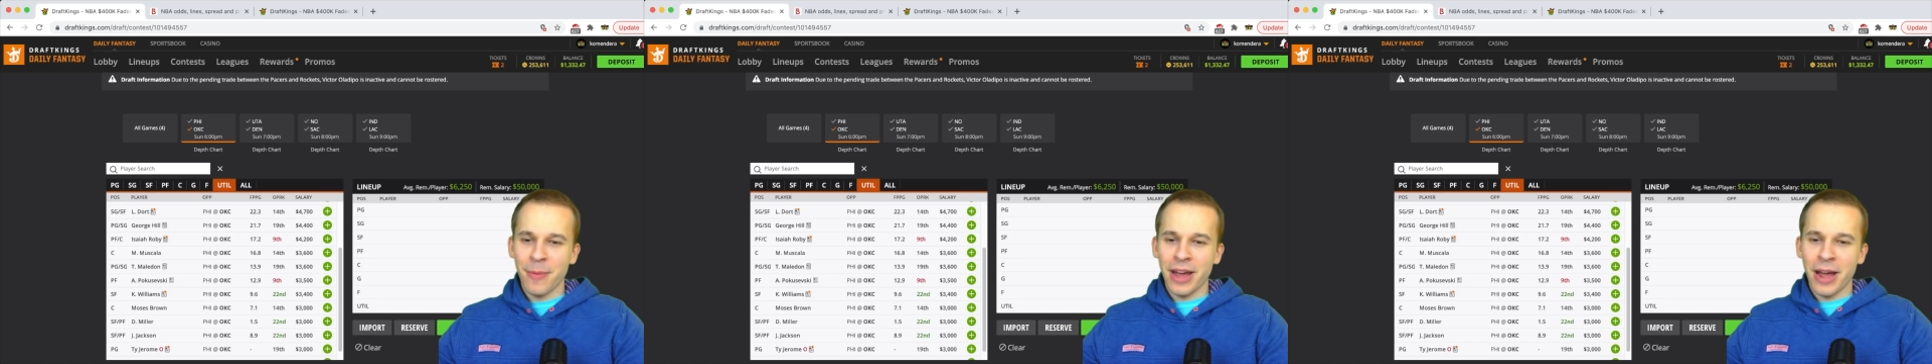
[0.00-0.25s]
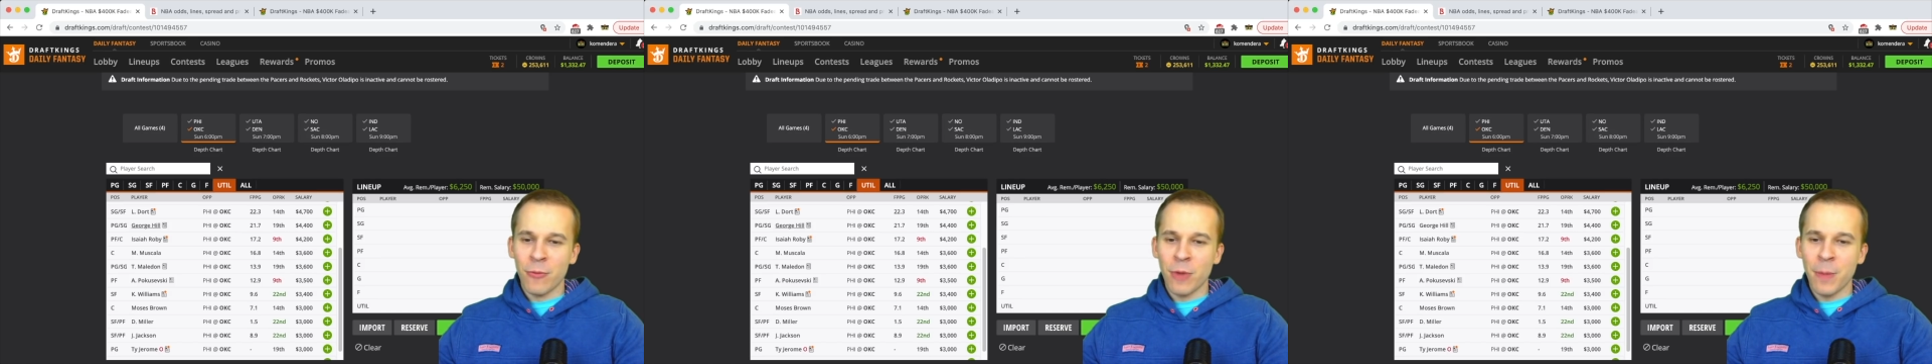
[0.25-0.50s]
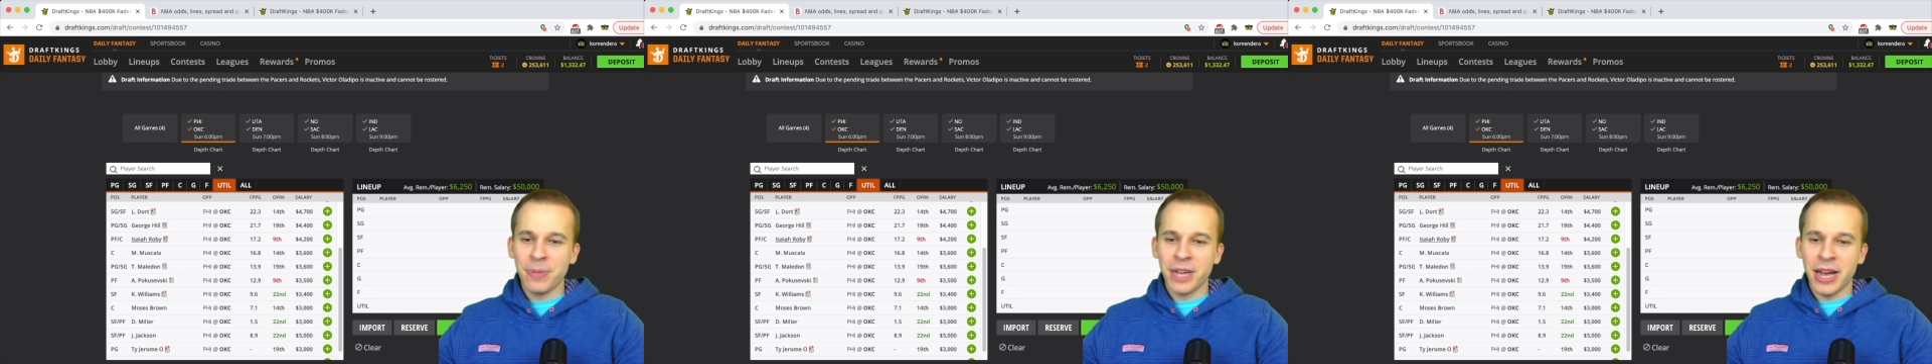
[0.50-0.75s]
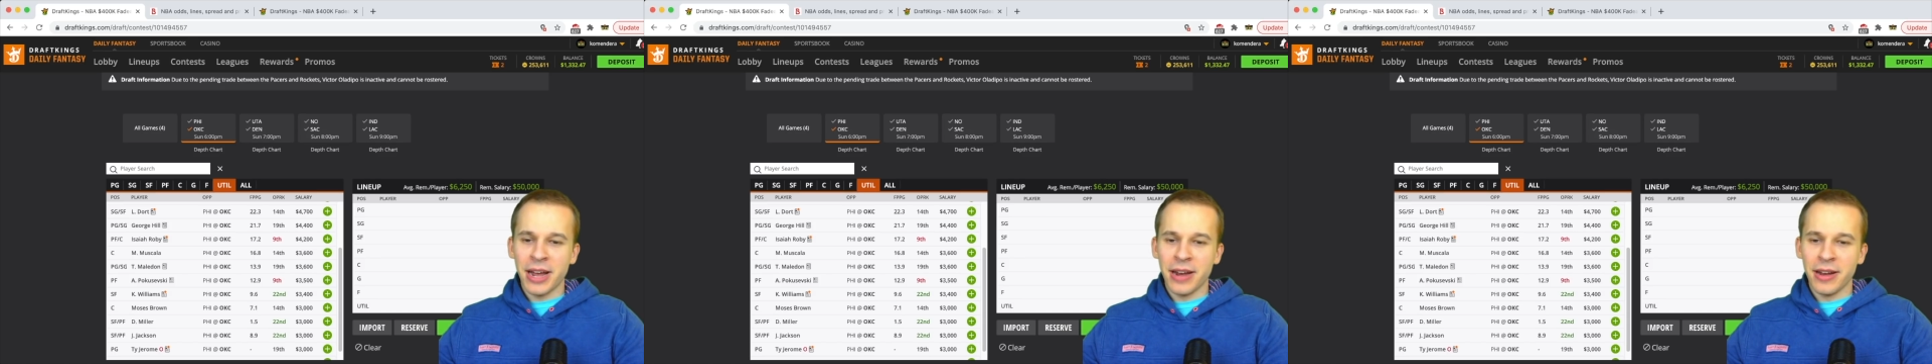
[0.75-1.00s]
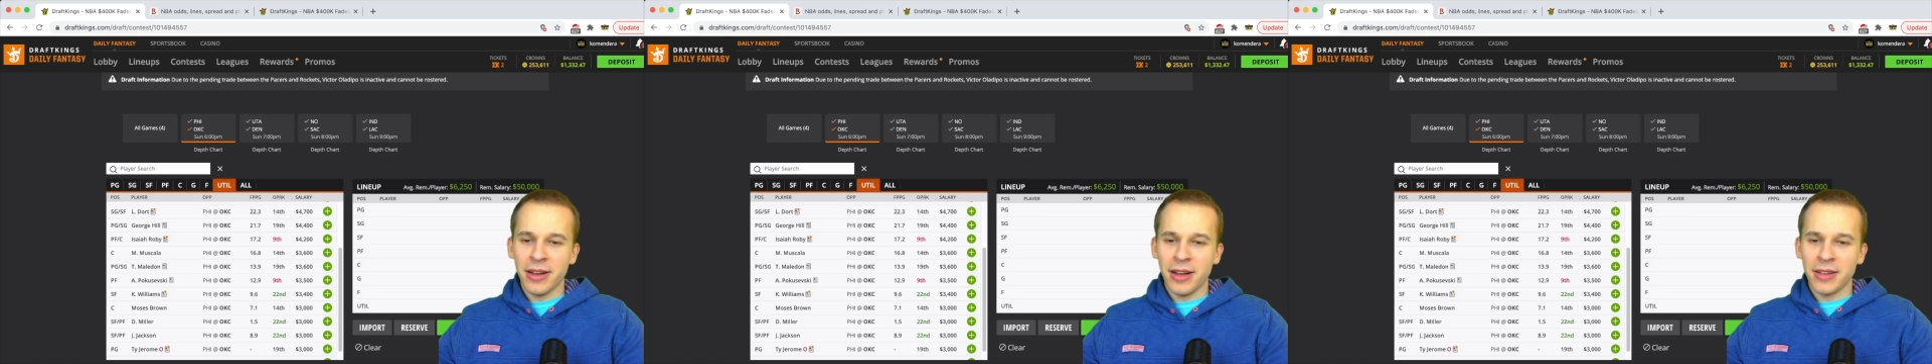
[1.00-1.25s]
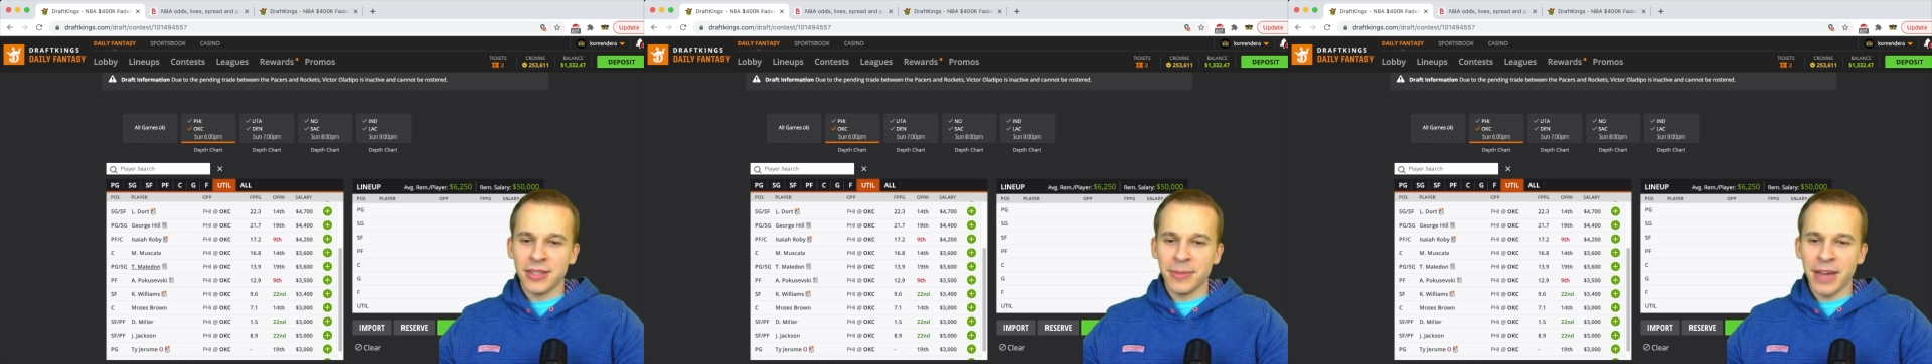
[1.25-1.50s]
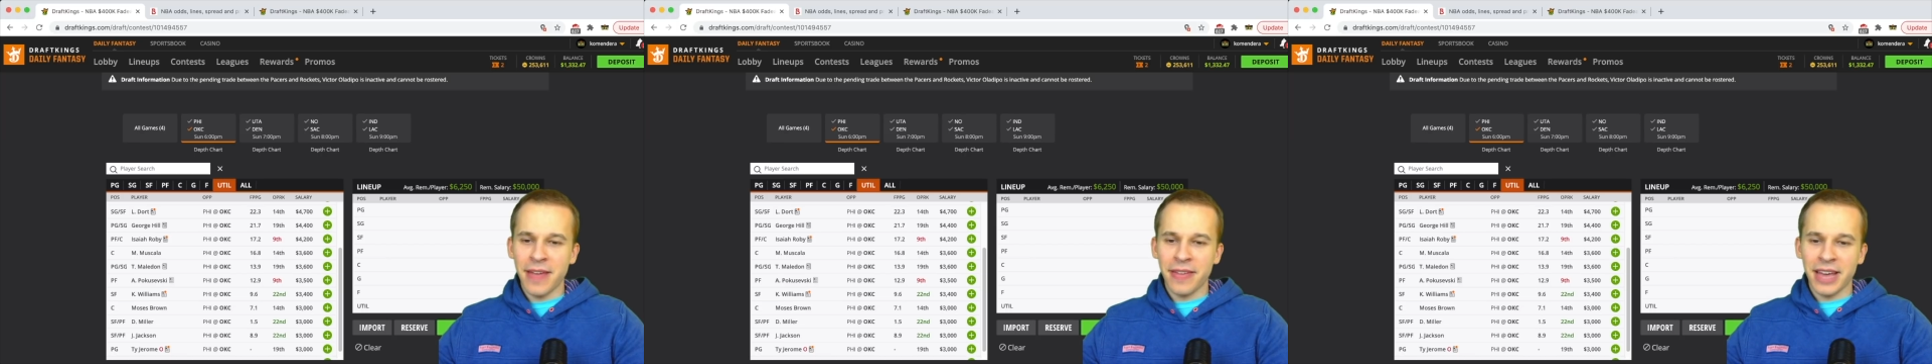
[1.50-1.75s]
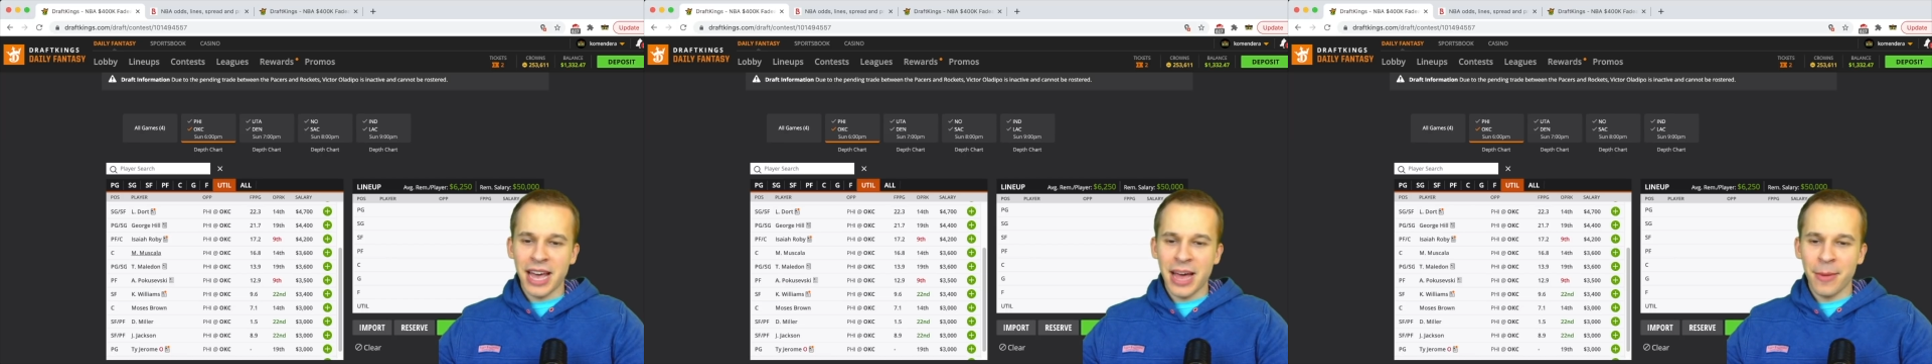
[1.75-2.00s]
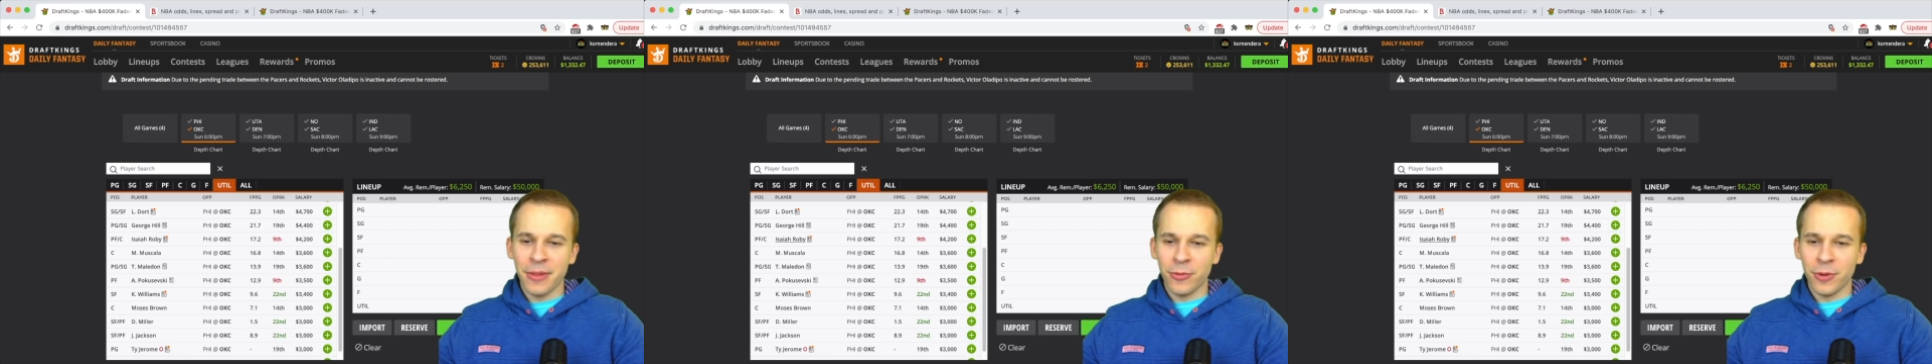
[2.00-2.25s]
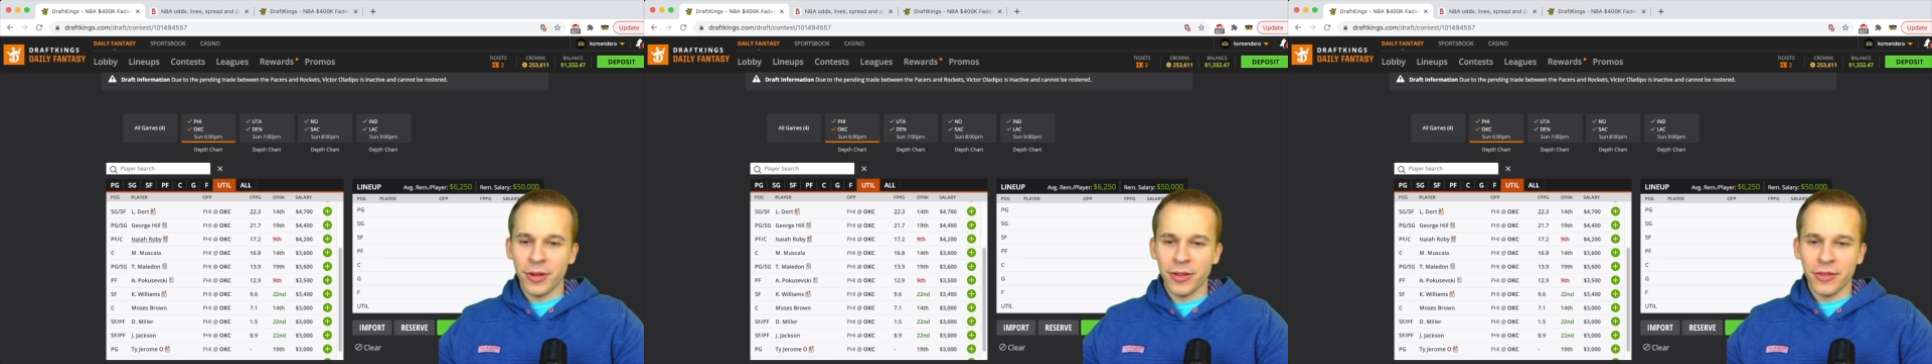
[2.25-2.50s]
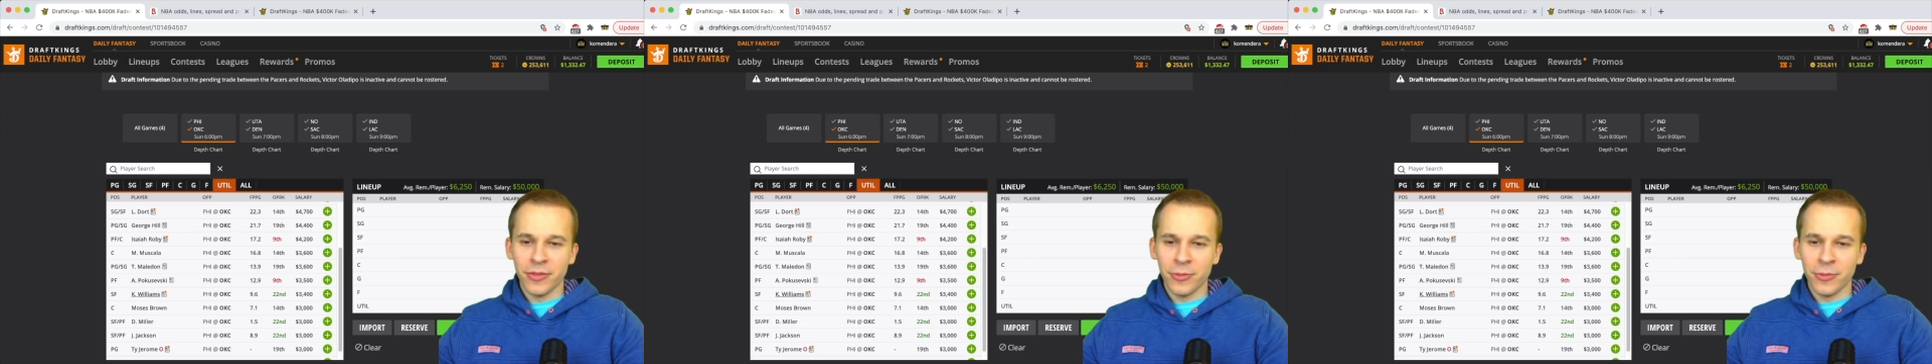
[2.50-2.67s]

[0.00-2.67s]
I got ripped on. Uh, some guy in the comments was,